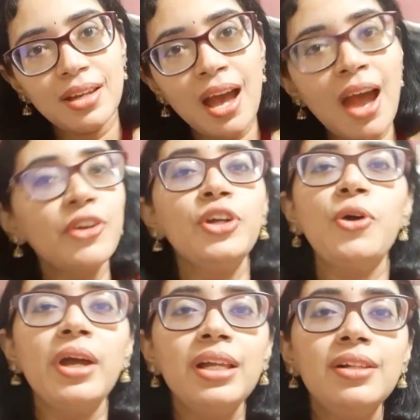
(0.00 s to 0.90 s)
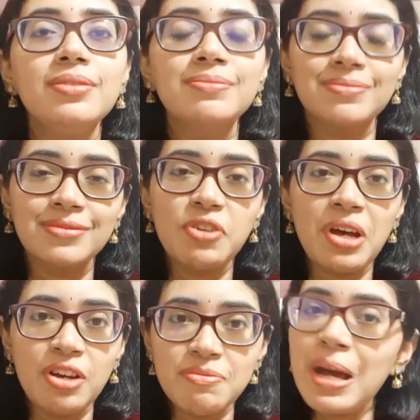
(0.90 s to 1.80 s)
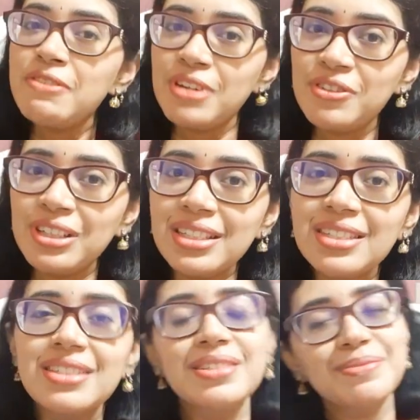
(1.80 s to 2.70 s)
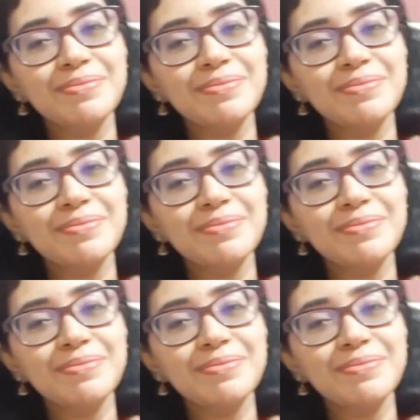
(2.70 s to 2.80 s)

Argan oil, one of my favorites.